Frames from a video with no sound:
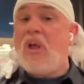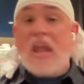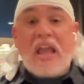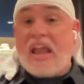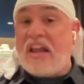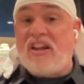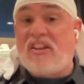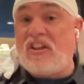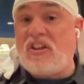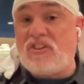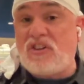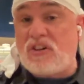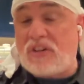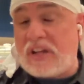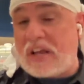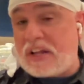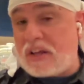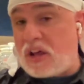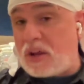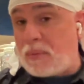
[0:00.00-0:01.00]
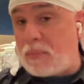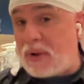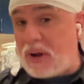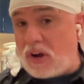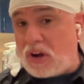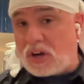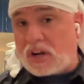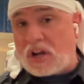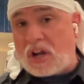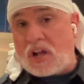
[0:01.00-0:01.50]
And it doesn't, like on
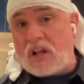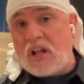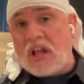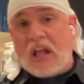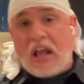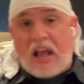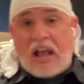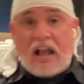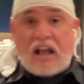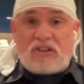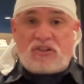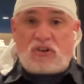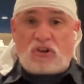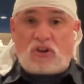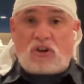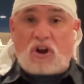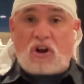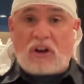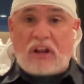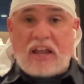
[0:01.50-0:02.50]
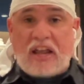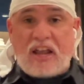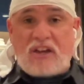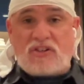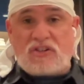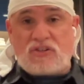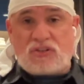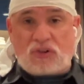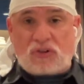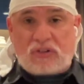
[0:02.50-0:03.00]
America, as your car
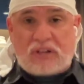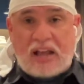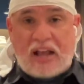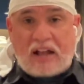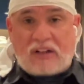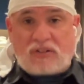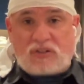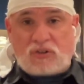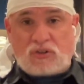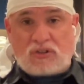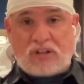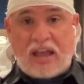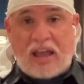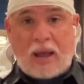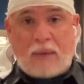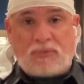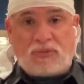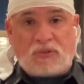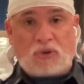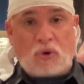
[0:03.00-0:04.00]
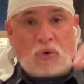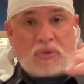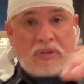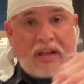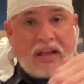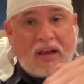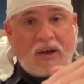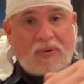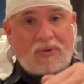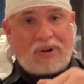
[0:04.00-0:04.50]
ages, your tabs go
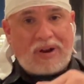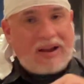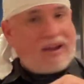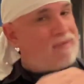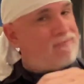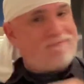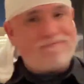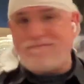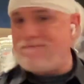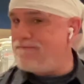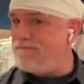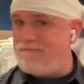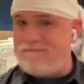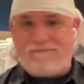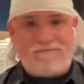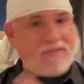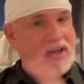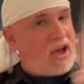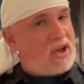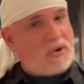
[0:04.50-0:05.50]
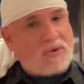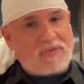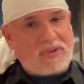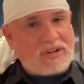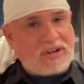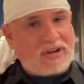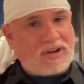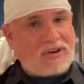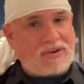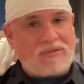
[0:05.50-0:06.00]
down, right? Not over
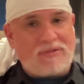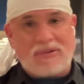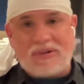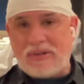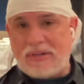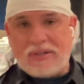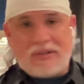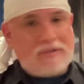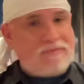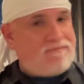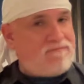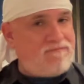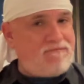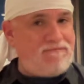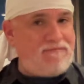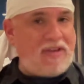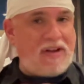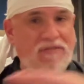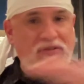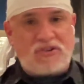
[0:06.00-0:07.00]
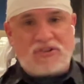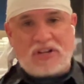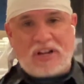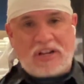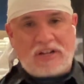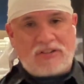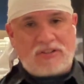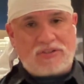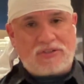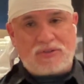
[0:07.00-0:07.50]
here. Never
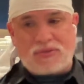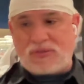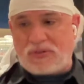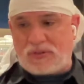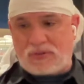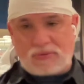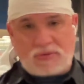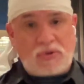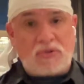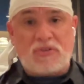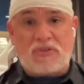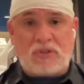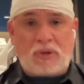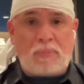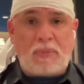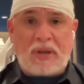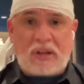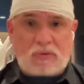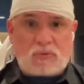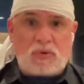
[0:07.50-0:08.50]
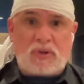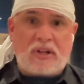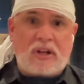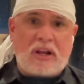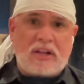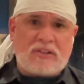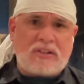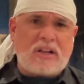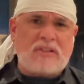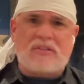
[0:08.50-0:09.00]
changes. You're still paying really
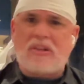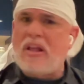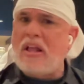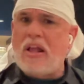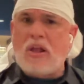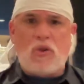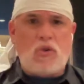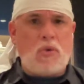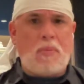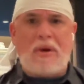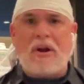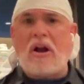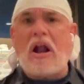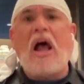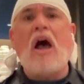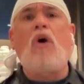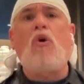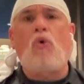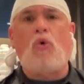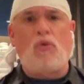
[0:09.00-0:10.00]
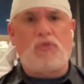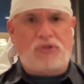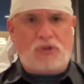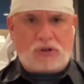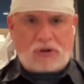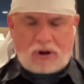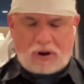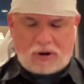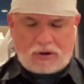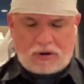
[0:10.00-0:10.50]
high tax no matter how old your
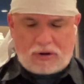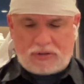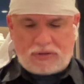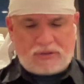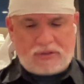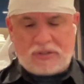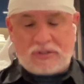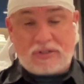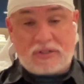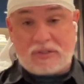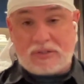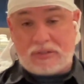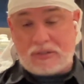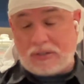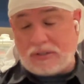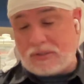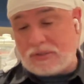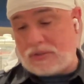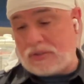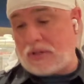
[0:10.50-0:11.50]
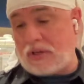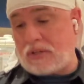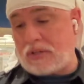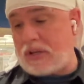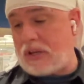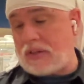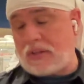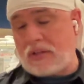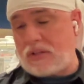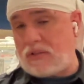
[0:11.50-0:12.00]
car is.
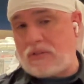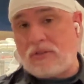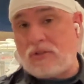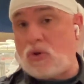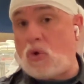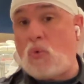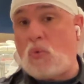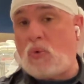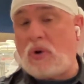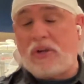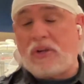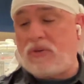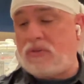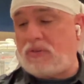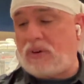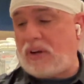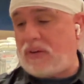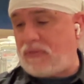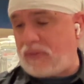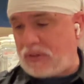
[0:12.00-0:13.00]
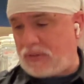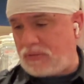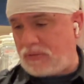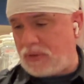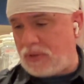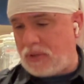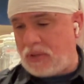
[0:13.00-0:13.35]
They don't want you driving.